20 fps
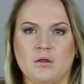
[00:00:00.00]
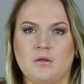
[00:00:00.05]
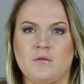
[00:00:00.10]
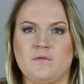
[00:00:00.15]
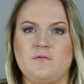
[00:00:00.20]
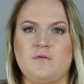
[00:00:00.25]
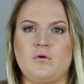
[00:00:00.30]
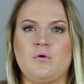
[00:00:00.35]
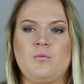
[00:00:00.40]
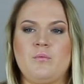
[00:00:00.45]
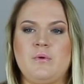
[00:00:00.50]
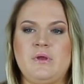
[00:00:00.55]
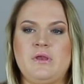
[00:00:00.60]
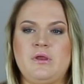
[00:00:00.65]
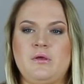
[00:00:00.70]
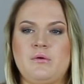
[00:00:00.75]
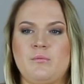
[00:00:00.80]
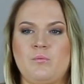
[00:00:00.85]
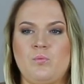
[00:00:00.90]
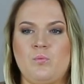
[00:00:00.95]
So when
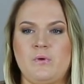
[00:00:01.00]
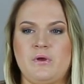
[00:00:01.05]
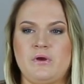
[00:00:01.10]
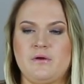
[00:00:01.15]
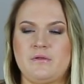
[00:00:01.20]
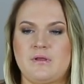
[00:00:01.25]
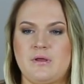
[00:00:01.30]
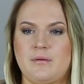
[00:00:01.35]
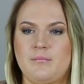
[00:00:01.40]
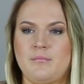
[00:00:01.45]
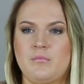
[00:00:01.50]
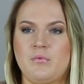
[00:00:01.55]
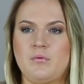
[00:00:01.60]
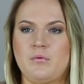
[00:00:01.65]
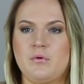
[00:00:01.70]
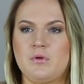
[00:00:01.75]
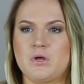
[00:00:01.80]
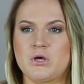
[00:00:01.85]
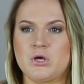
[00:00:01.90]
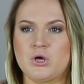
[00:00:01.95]
you wear
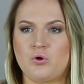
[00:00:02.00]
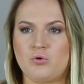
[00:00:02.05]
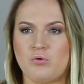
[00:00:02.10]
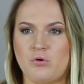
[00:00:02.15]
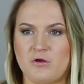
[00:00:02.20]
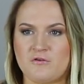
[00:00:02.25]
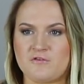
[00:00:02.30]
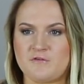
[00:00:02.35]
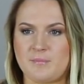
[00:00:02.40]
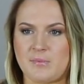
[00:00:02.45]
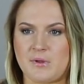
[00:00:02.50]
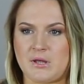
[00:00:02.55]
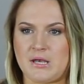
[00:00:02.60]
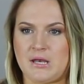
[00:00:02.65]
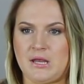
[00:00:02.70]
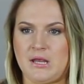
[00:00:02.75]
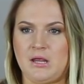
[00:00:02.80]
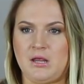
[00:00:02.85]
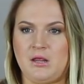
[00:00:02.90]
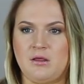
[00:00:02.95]
them
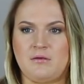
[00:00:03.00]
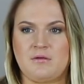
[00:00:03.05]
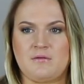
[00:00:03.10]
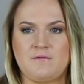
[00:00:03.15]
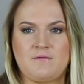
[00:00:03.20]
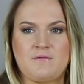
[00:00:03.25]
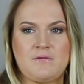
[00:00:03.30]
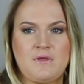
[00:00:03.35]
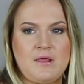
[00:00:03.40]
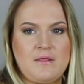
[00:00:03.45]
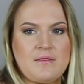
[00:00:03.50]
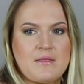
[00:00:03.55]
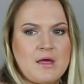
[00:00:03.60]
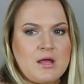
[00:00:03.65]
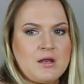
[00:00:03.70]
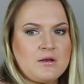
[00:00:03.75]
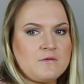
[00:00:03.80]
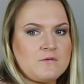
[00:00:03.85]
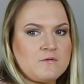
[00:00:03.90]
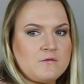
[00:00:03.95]
crossbody, you can see
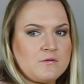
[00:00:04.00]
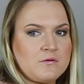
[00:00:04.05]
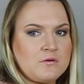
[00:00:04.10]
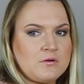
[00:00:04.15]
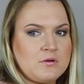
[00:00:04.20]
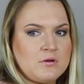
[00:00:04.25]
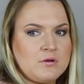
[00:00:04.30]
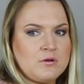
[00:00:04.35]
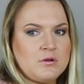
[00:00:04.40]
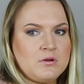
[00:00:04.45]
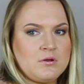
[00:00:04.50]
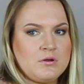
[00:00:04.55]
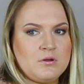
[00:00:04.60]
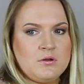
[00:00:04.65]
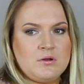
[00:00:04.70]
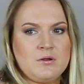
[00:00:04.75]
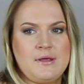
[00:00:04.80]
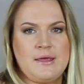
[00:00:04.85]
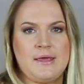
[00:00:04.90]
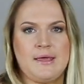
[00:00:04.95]
that.
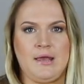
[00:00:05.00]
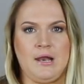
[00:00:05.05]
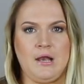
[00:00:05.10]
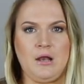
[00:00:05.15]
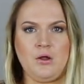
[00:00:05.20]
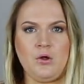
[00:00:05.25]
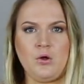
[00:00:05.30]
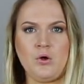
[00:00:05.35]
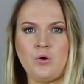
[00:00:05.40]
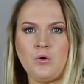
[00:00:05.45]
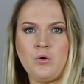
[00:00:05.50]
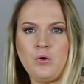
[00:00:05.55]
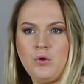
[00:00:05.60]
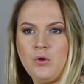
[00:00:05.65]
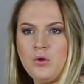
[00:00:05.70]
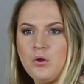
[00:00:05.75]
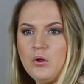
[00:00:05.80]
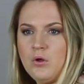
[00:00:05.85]
Hello.